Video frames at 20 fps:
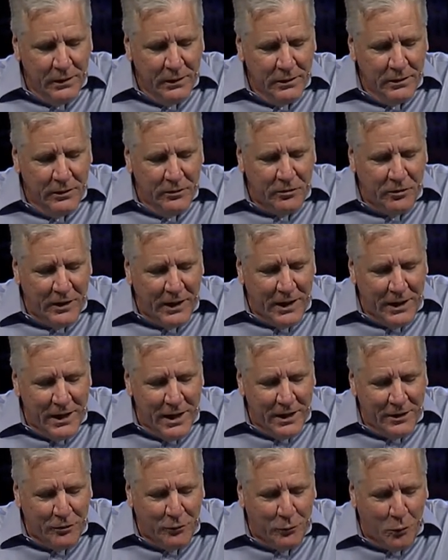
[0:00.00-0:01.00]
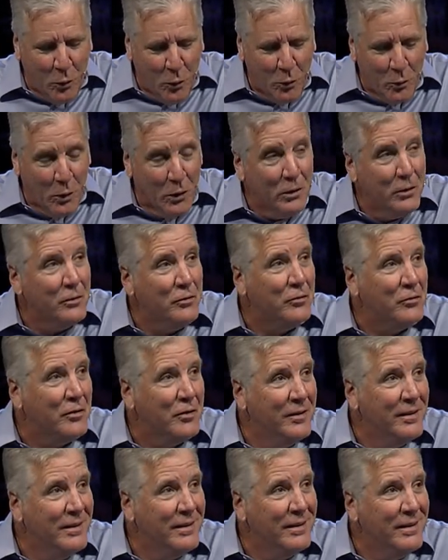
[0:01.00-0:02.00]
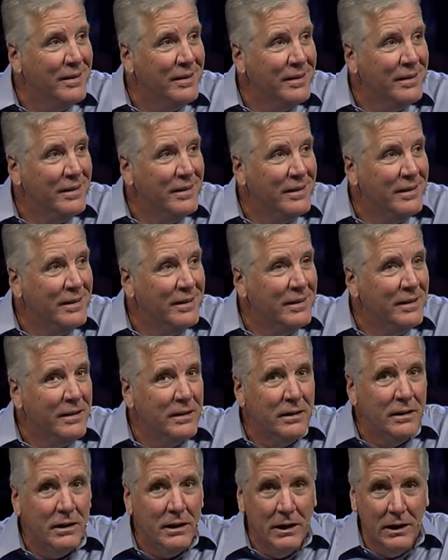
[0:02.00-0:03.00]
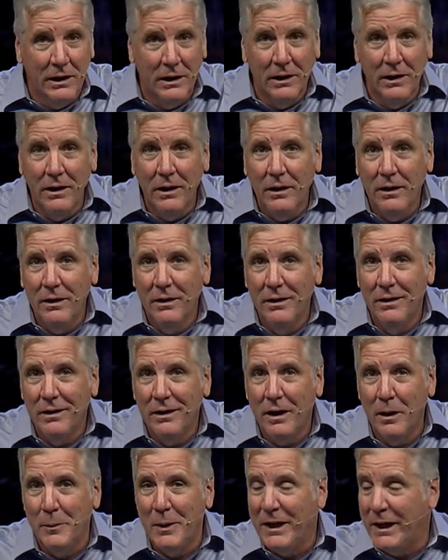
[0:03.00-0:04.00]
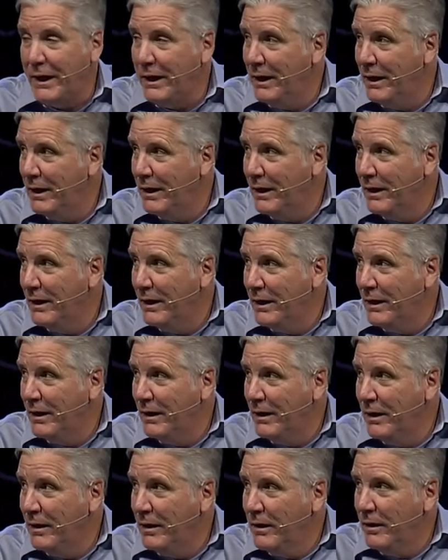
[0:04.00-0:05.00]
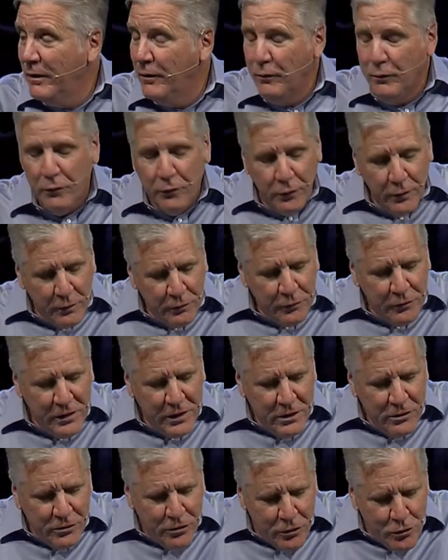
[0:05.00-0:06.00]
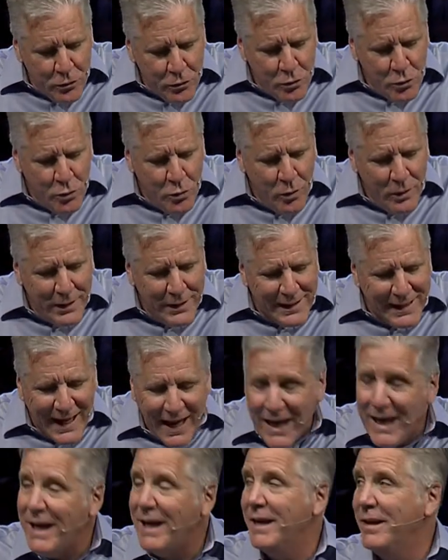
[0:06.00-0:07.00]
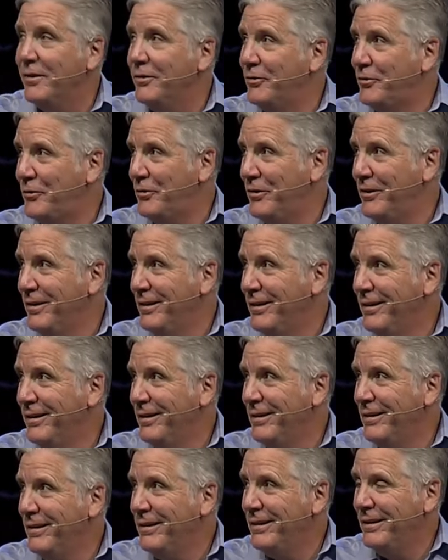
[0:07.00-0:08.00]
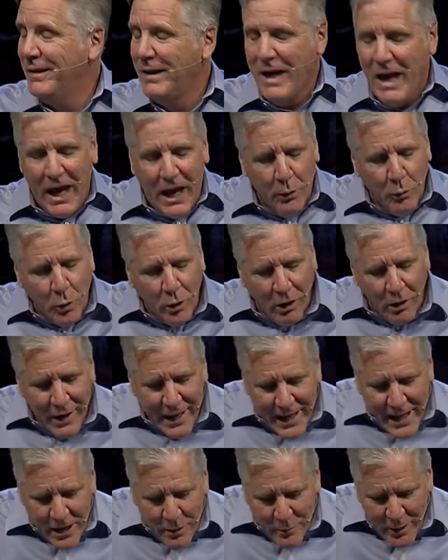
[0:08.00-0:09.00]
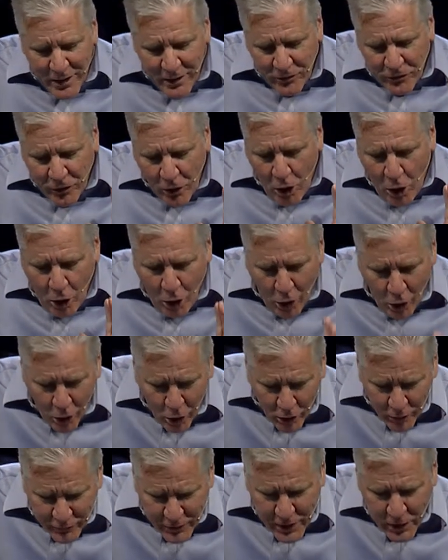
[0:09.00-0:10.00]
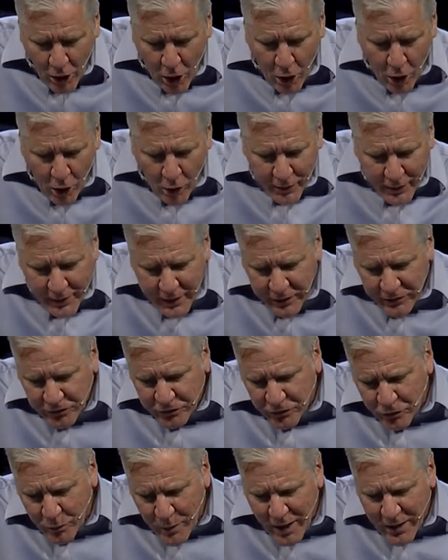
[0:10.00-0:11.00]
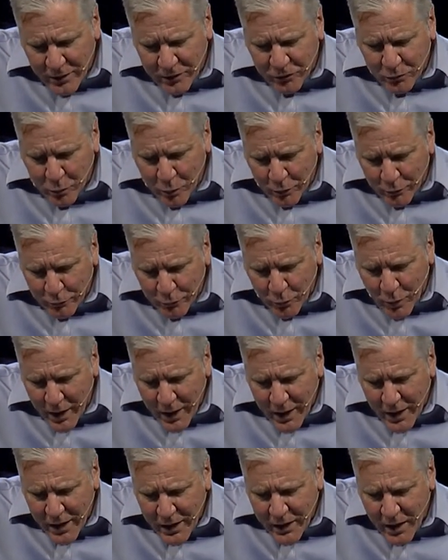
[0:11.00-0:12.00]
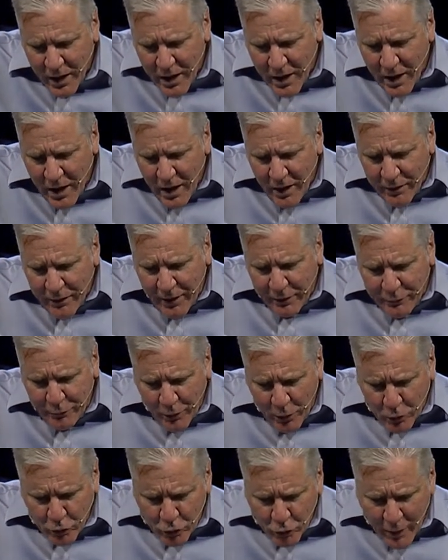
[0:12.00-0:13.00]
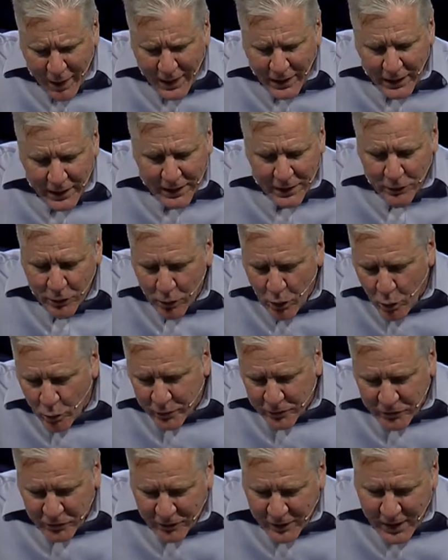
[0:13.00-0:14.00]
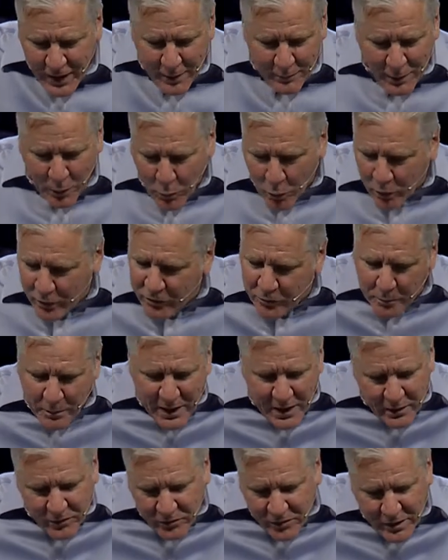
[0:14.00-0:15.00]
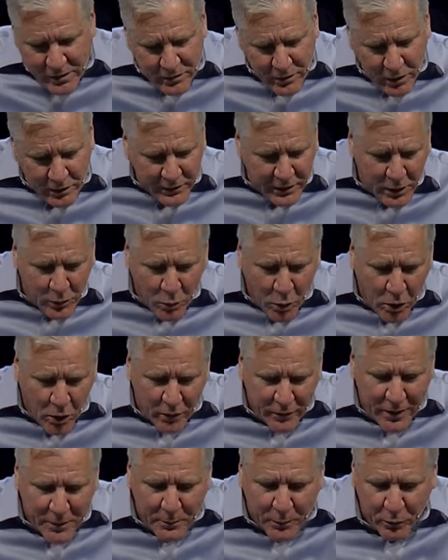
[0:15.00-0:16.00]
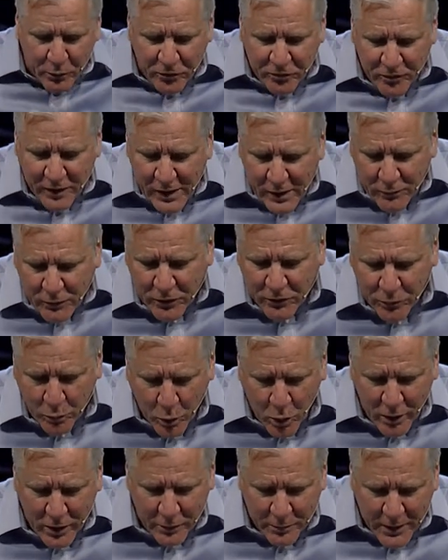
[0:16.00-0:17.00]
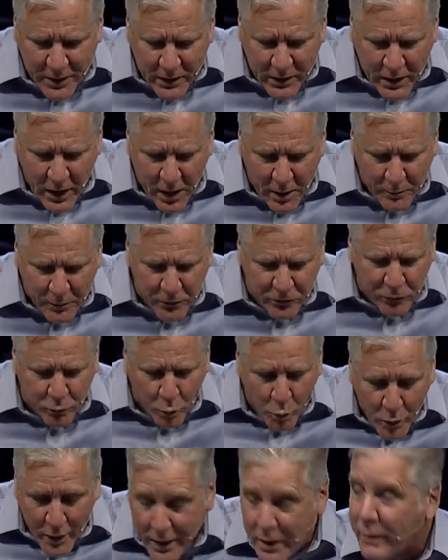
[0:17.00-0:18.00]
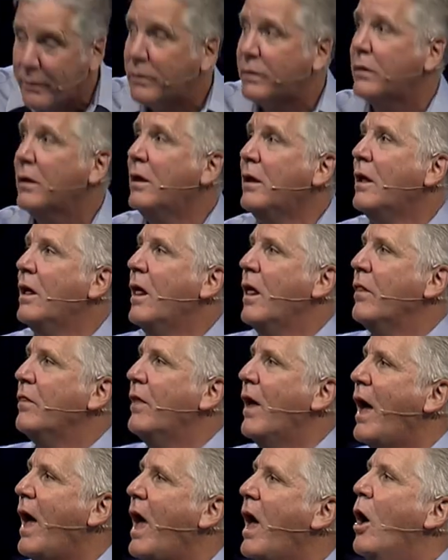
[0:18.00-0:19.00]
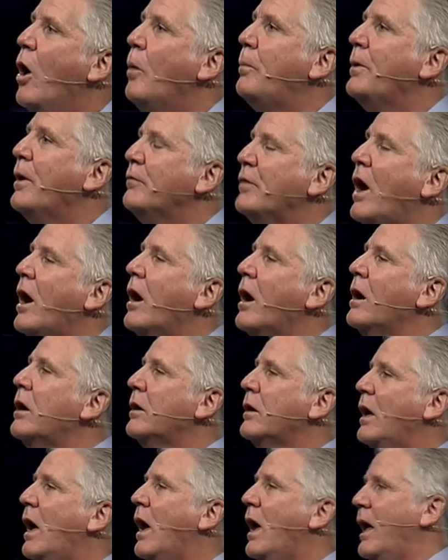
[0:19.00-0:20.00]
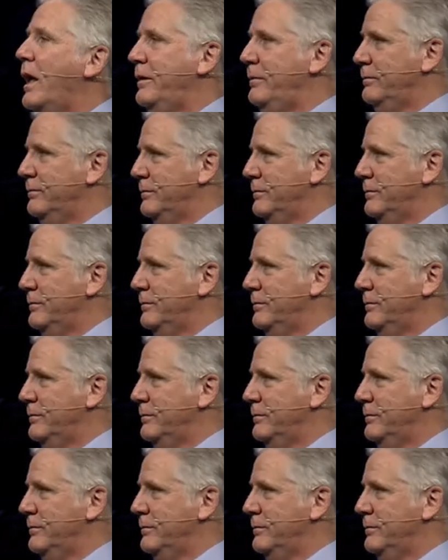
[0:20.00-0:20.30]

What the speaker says: You see that next four words? In how many? 52 days. And when our enemies heard of it, all the nations around us were afraid. They fell greatly in their own esteem. They weren't as big as they thought they were. They perceived this work had been accomplished with the help of our God.